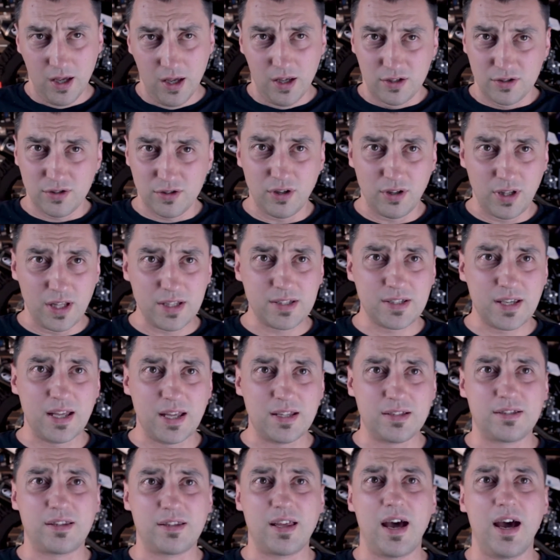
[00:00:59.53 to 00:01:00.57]
So let's
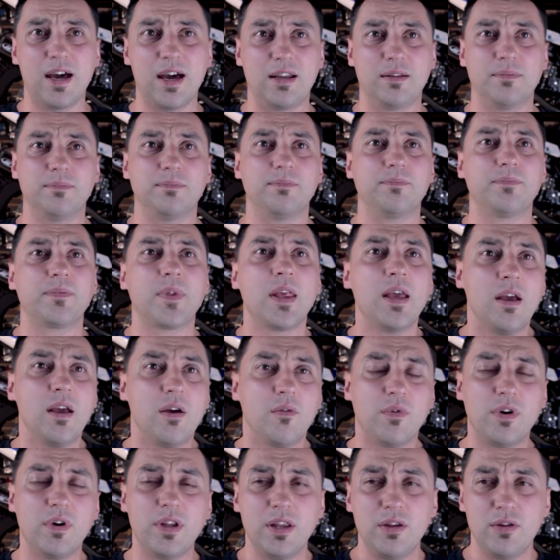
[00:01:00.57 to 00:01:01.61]
get started.
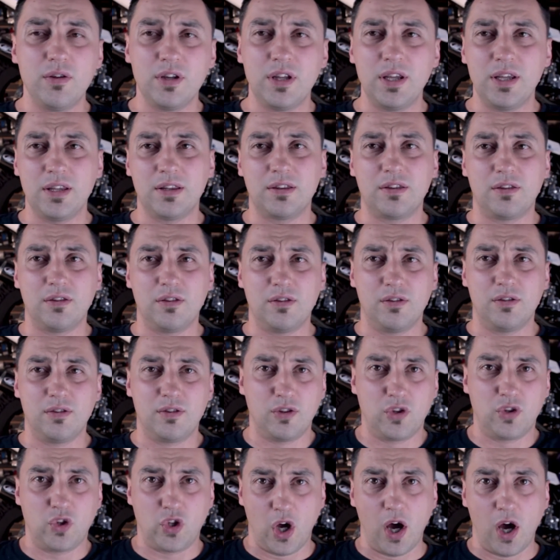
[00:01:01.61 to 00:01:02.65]
Whether you need
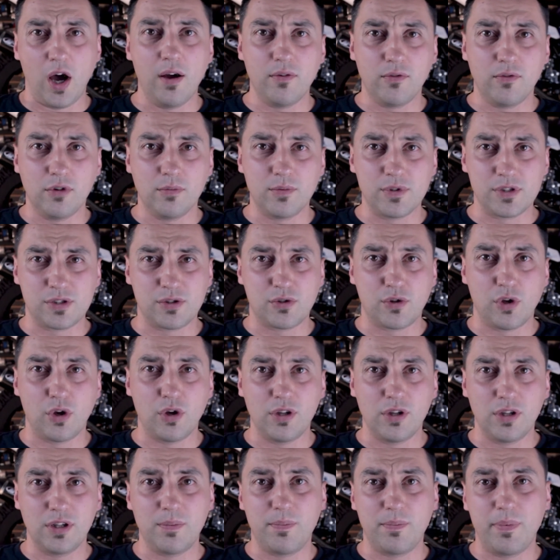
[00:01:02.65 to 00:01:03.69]
tyre warmers
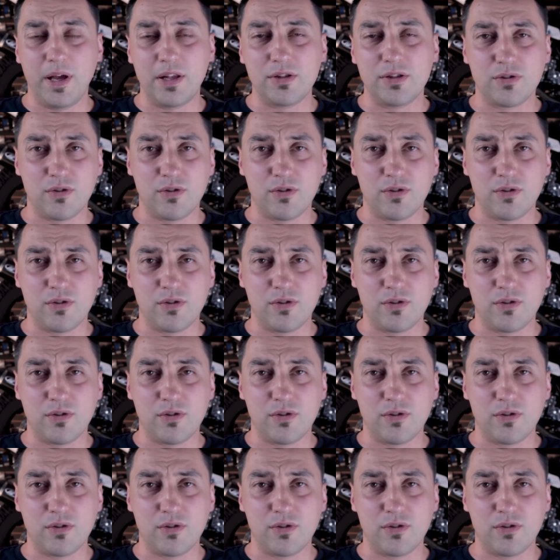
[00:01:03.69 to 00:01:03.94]
totally depends